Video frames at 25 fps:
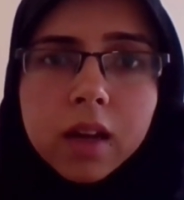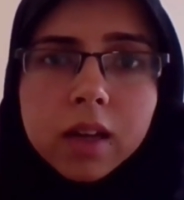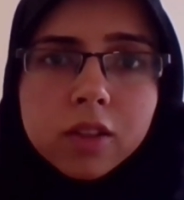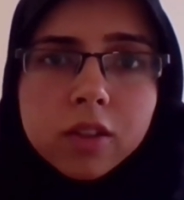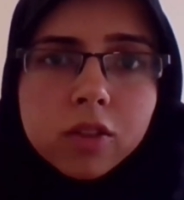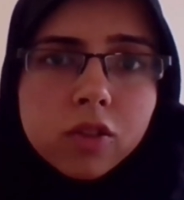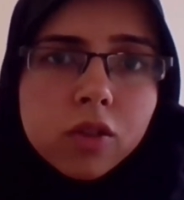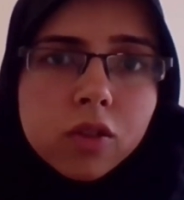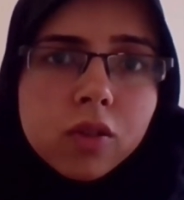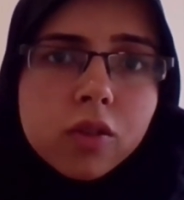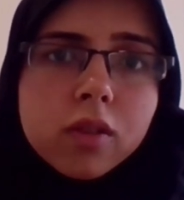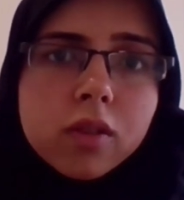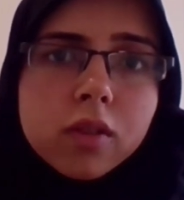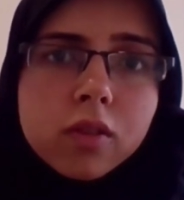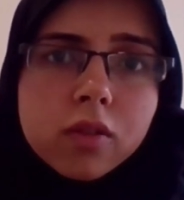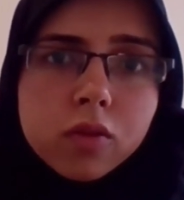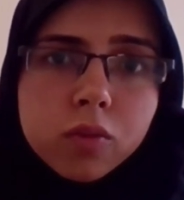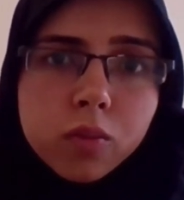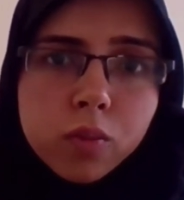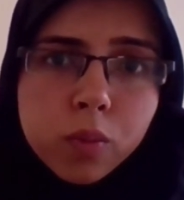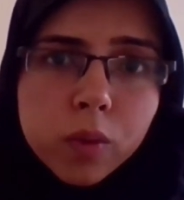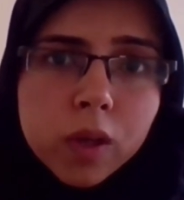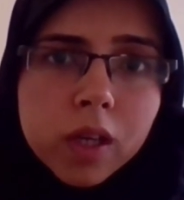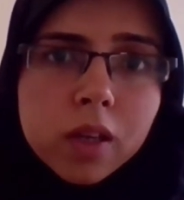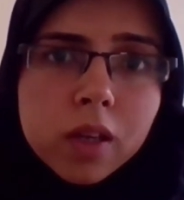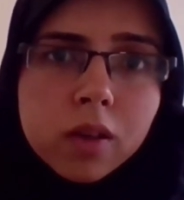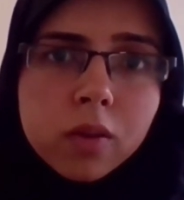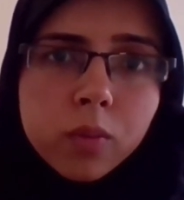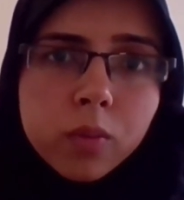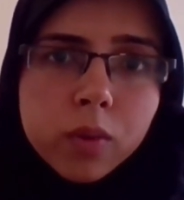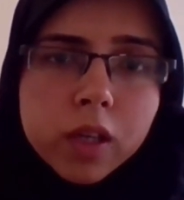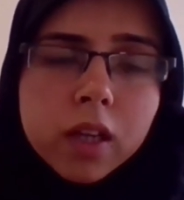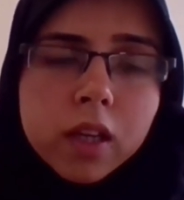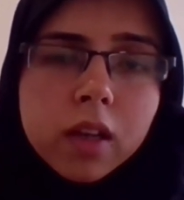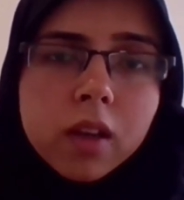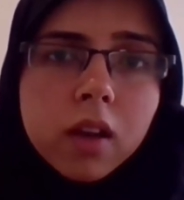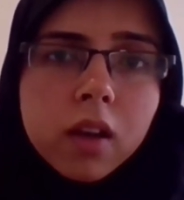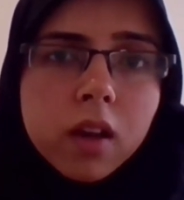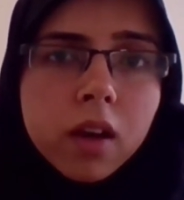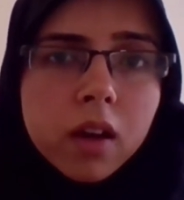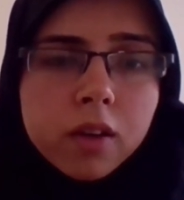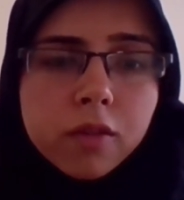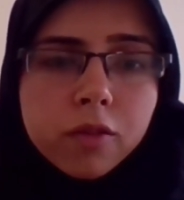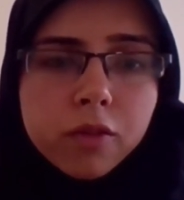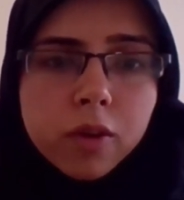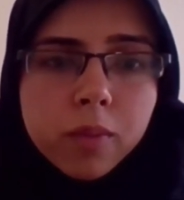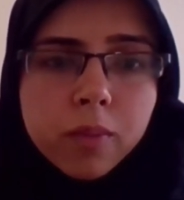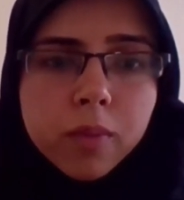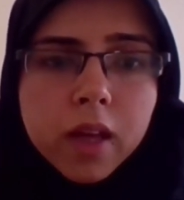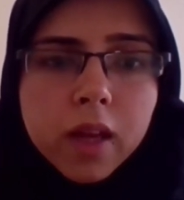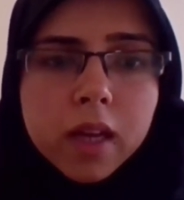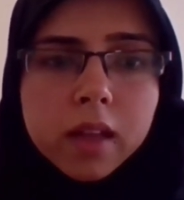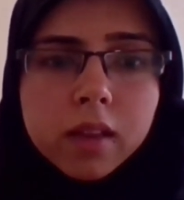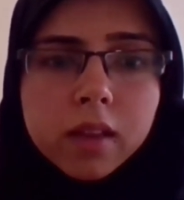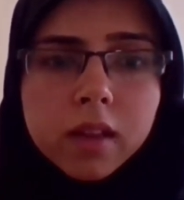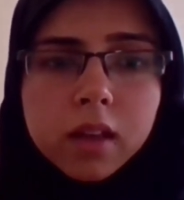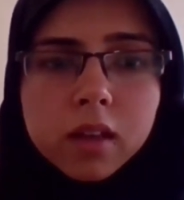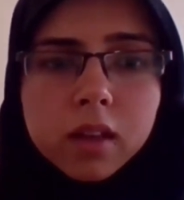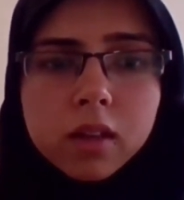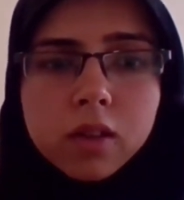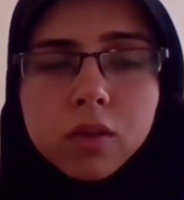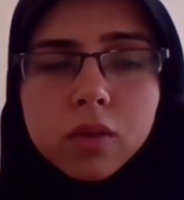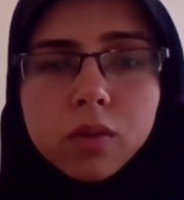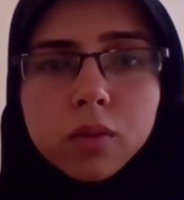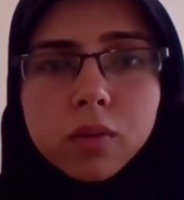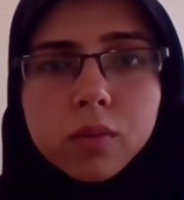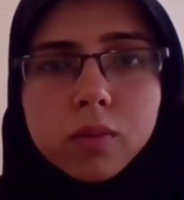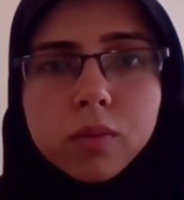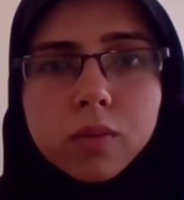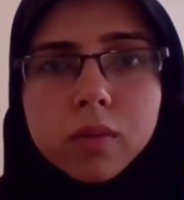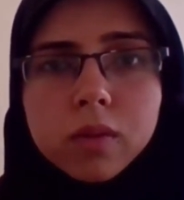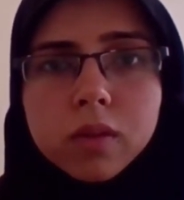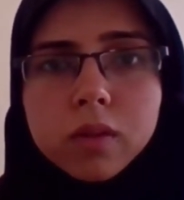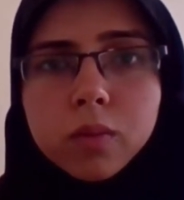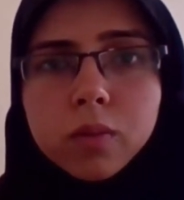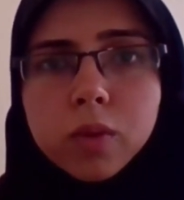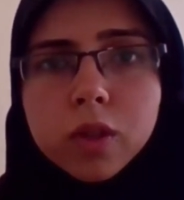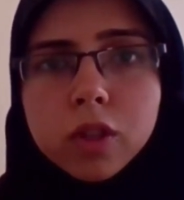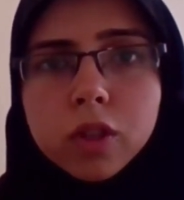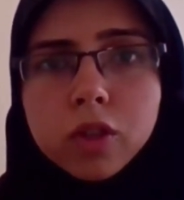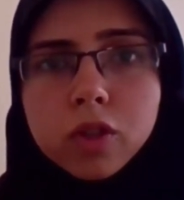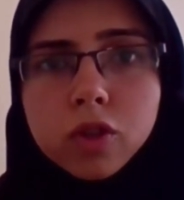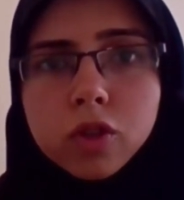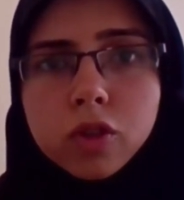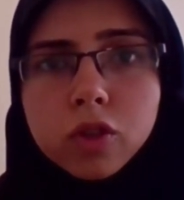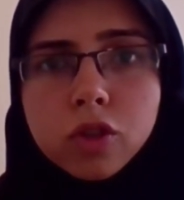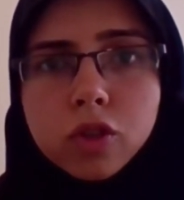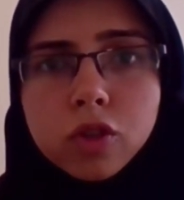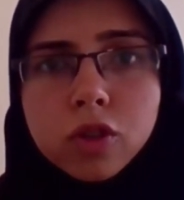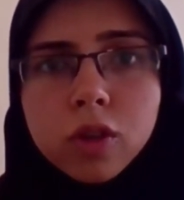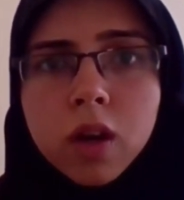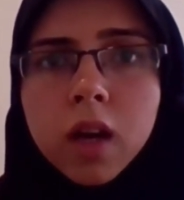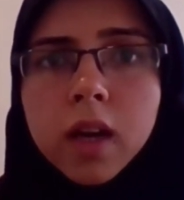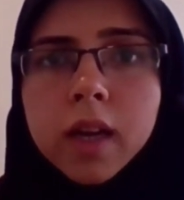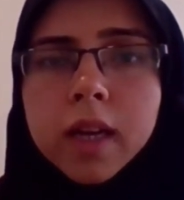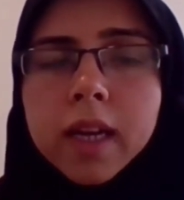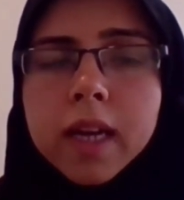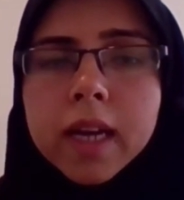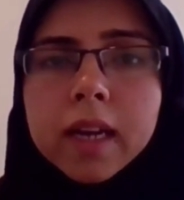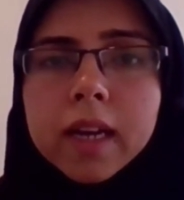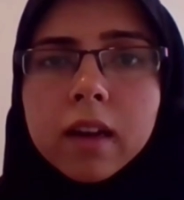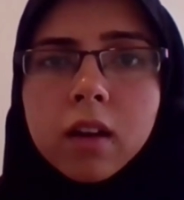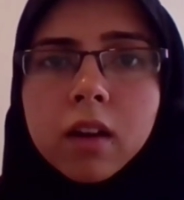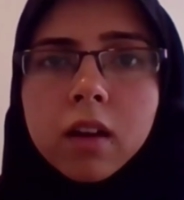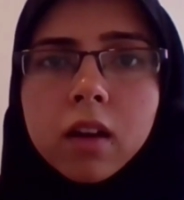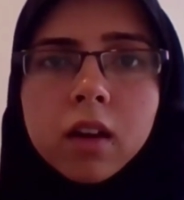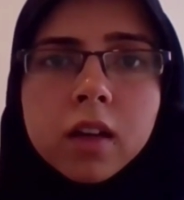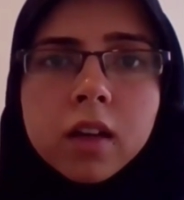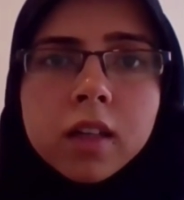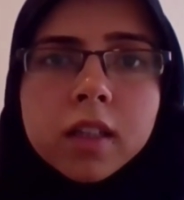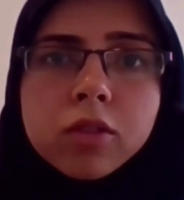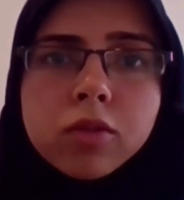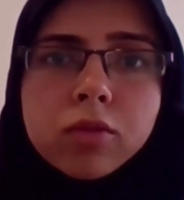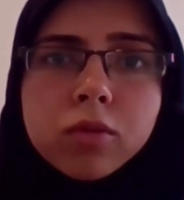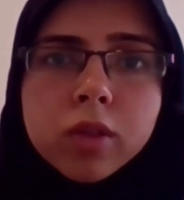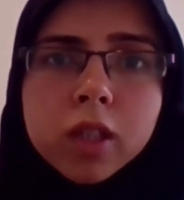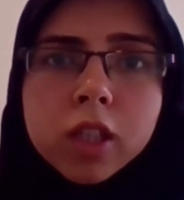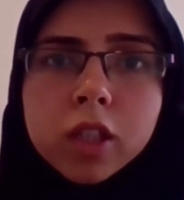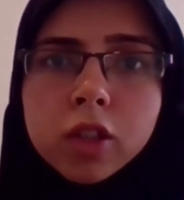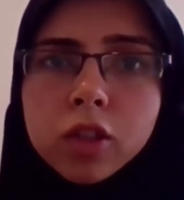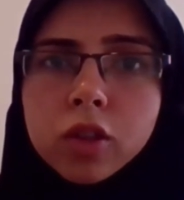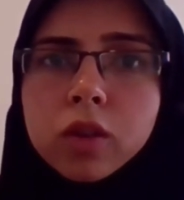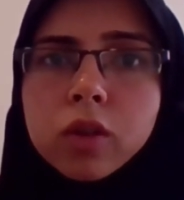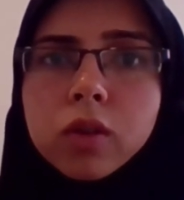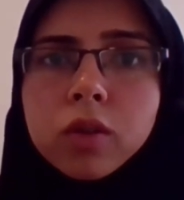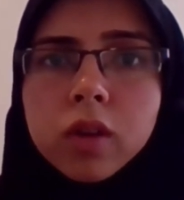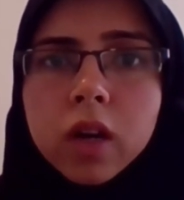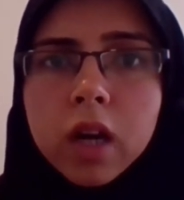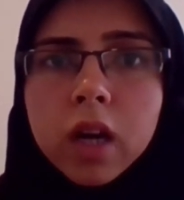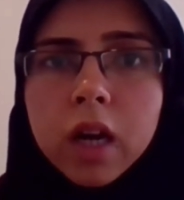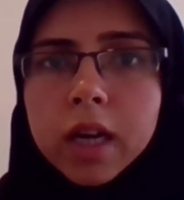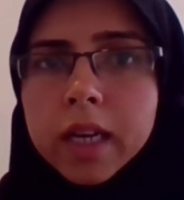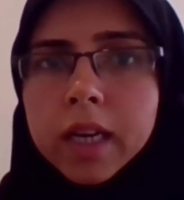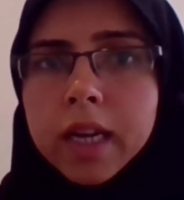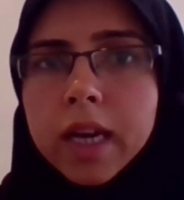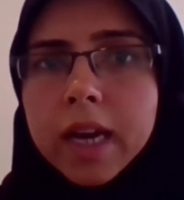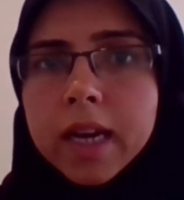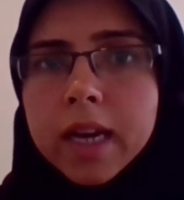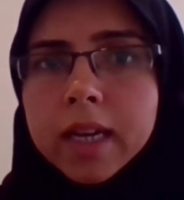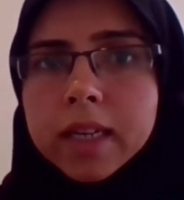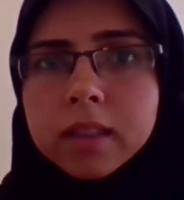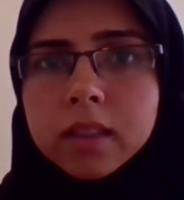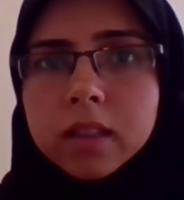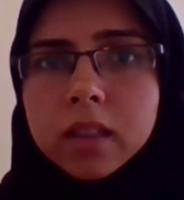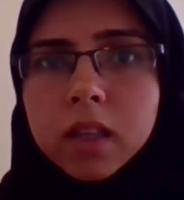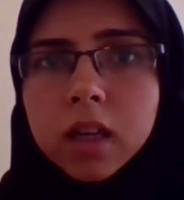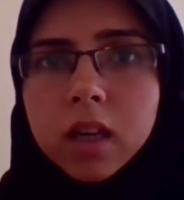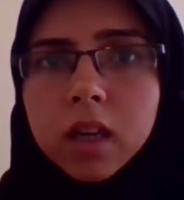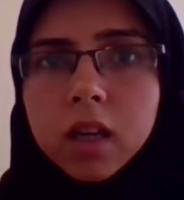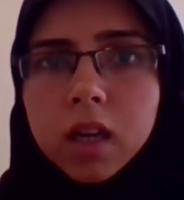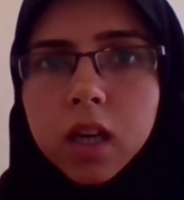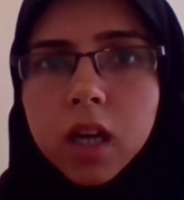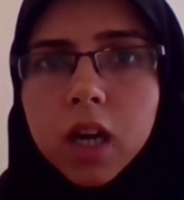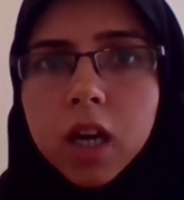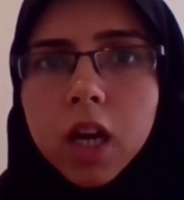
And, you know, we, we can learn from that, that, you know, we should try and learn and read the Quran as